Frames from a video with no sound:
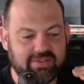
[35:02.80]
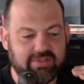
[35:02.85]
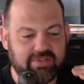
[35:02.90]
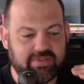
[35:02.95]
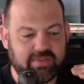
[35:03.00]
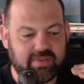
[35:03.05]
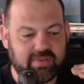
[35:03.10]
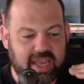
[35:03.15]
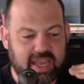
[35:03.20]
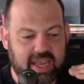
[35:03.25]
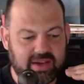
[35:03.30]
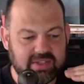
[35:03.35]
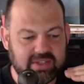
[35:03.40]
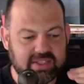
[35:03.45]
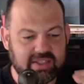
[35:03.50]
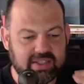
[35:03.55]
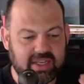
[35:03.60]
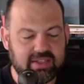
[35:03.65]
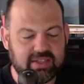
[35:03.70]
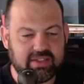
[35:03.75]
I gave
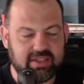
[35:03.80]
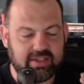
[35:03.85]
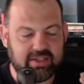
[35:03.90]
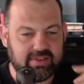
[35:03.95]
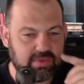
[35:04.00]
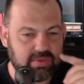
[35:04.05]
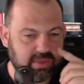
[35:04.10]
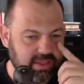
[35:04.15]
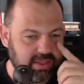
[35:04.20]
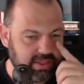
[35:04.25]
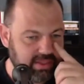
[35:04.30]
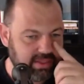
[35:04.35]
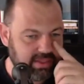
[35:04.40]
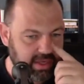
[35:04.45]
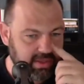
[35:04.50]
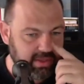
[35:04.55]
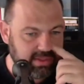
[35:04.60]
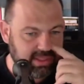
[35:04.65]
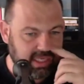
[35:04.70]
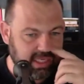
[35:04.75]
our
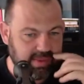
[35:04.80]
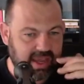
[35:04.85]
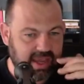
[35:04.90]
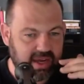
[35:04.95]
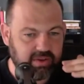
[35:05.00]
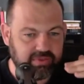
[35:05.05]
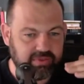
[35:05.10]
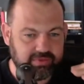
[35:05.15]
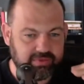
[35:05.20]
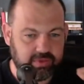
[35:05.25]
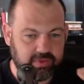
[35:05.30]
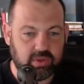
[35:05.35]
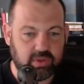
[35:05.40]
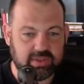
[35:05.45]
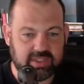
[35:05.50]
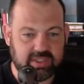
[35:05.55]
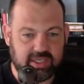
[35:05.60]
incentives whether the sales team had a